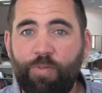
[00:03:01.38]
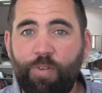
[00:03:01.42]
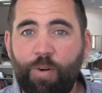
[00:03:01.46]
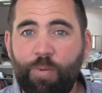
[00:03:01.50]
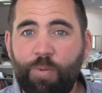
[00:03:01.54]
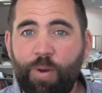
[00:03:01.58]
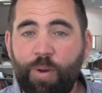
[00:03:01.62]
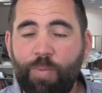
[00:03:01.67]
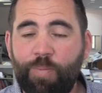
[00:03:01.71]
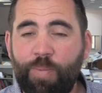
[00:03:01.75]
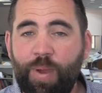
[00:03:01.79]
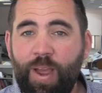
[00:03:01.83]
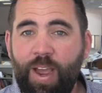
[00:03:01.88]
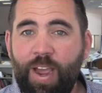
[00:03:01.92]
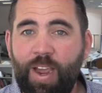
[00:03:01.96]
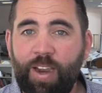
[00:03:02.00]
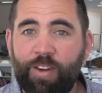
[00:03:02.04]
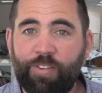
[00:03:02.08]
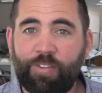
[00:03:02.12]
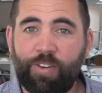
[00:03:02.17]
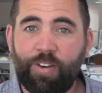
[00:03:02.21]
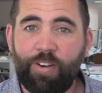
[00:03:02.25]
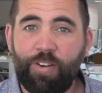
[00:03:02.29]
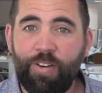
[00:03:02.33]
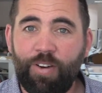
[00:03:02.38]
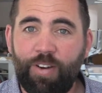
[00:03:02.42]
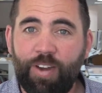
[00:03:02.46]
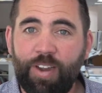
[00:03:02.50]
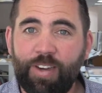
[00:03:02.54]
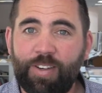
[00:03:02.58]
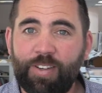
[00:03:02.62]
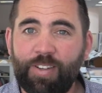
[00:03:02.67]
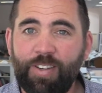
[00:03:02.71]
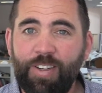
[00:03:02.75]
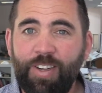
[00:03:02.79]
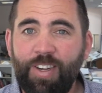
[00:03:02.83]
Forbury Park
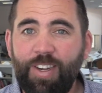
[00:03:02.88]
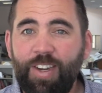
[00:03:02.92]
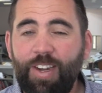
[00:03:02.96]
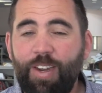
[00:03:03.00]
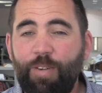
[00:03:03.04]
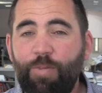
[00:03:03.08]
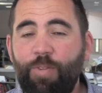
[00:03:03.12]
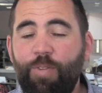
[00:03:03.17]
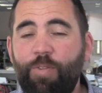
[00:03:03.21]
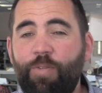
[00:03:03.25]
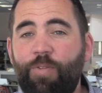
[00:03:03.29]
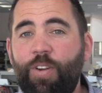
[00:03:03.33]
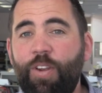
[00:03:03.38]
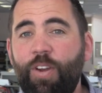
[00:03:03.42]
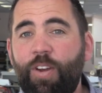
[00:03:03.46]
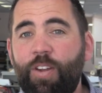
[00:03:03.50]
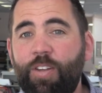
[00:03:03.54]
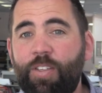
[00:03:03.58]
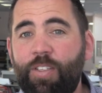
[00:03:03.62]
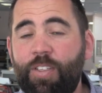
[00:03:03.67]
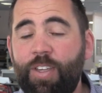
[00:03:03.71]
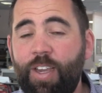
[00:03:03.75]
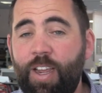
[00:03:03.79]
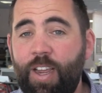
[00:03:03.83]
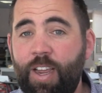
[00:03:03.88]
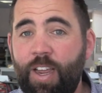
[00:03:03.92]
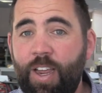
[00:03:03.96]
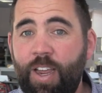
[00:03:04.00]
tonight. We've got